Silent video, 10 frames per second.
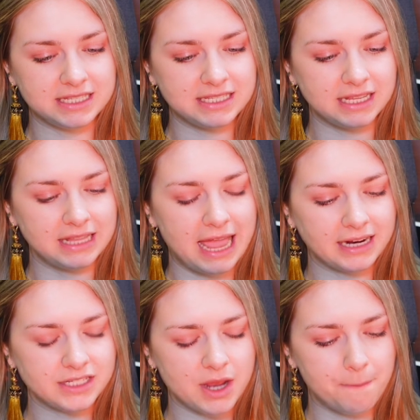
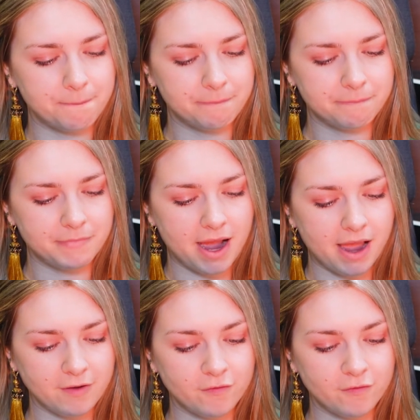select my